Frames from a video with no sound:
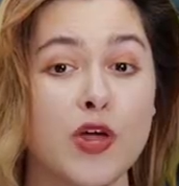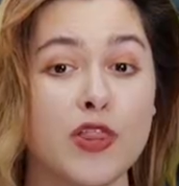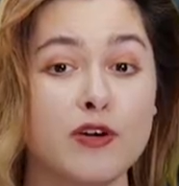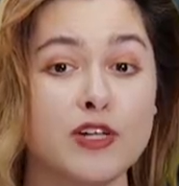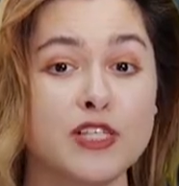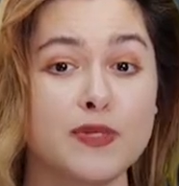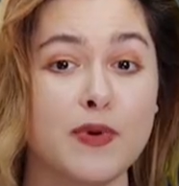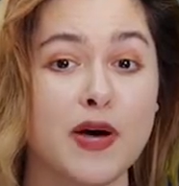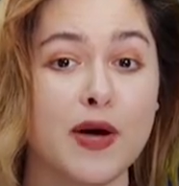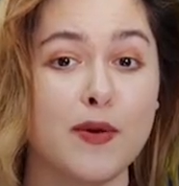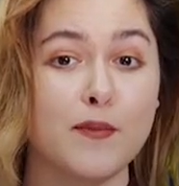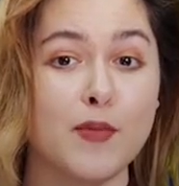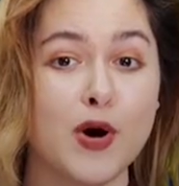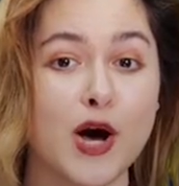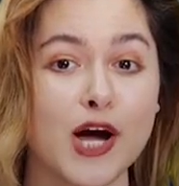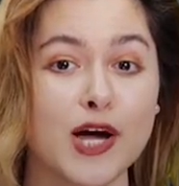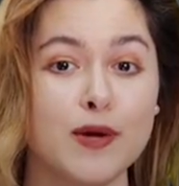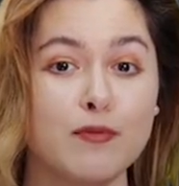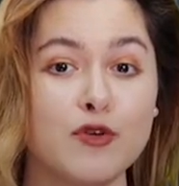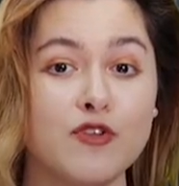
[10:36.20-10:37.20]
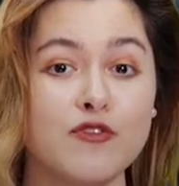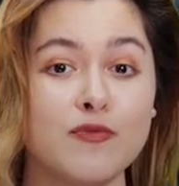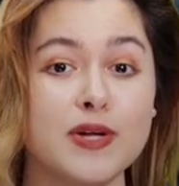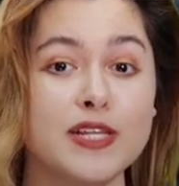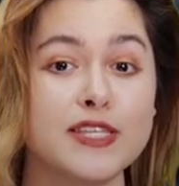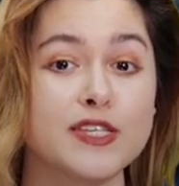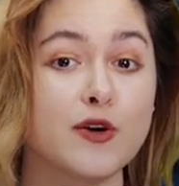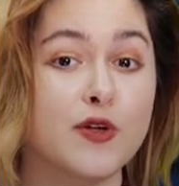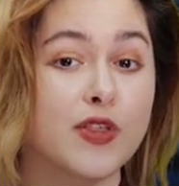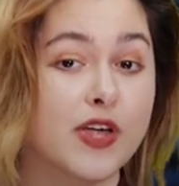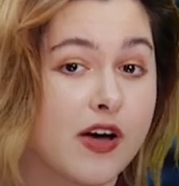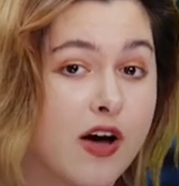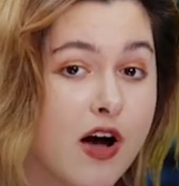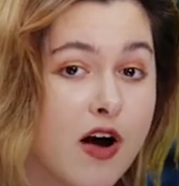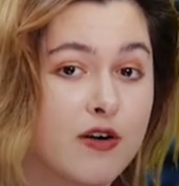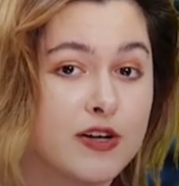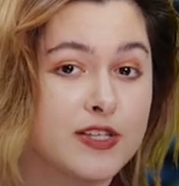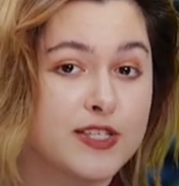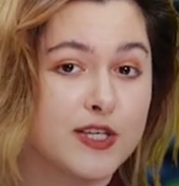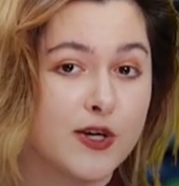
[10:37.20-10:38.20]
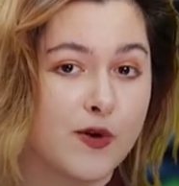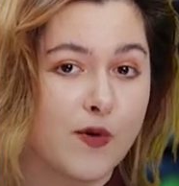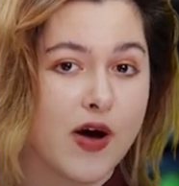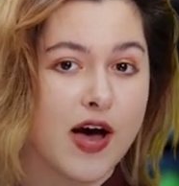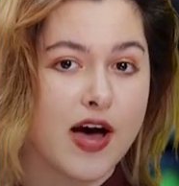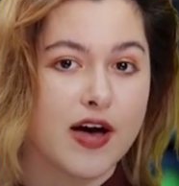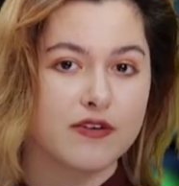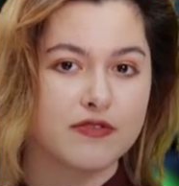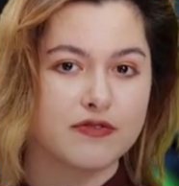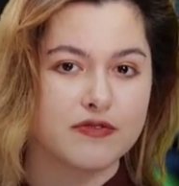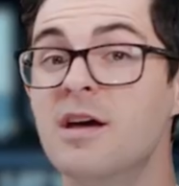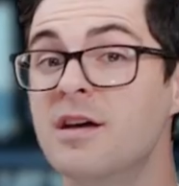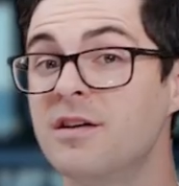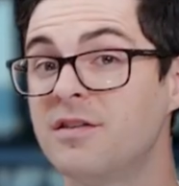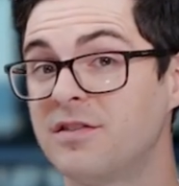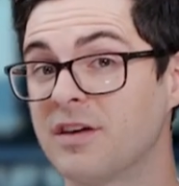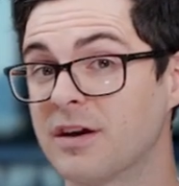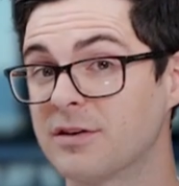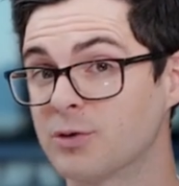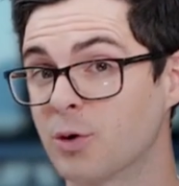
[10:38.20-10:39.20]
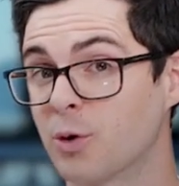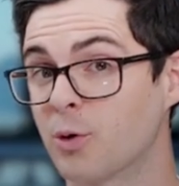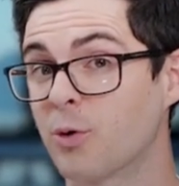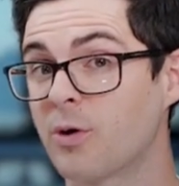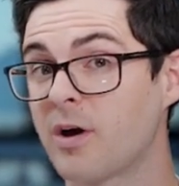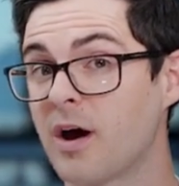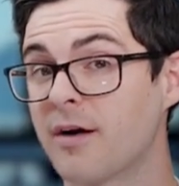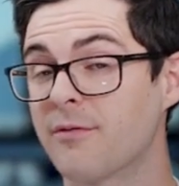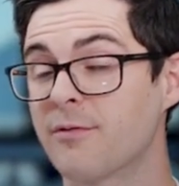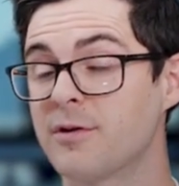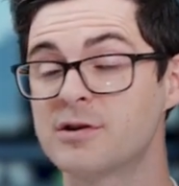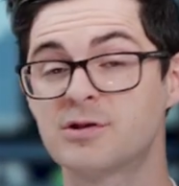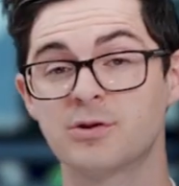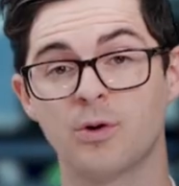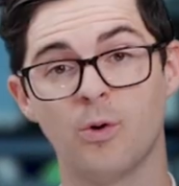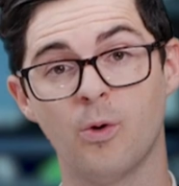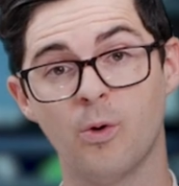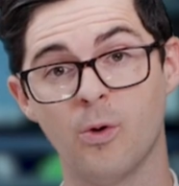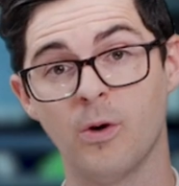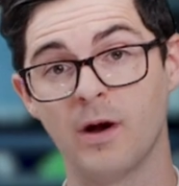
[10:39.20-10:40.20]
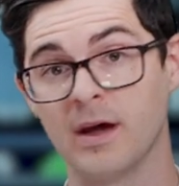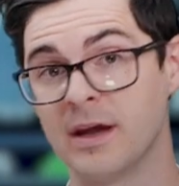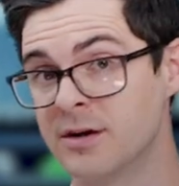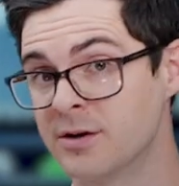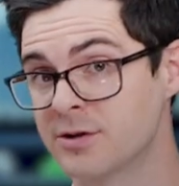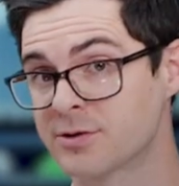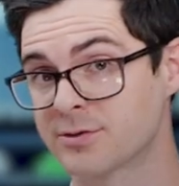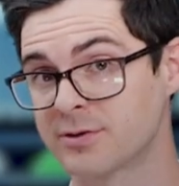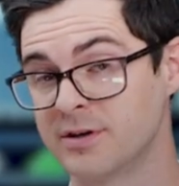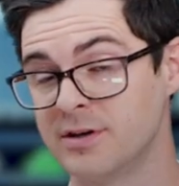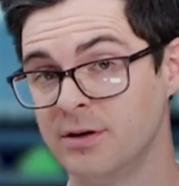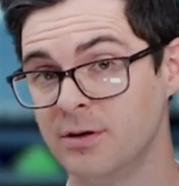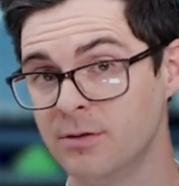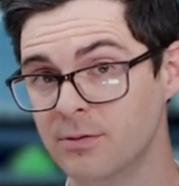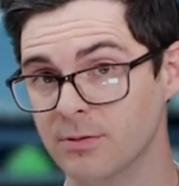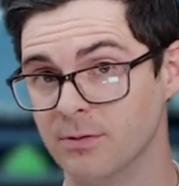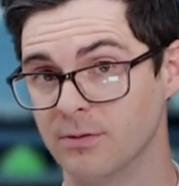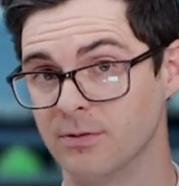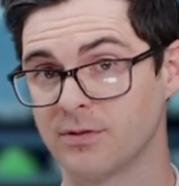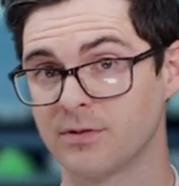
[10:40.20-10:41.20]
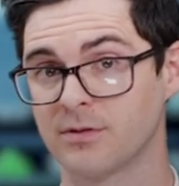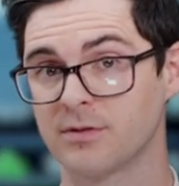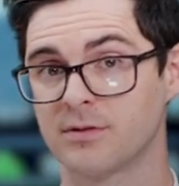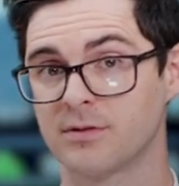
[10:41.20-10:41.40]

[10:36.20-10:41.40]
Whether it's about market movements or the currency graph, sectoral coverage or industry news.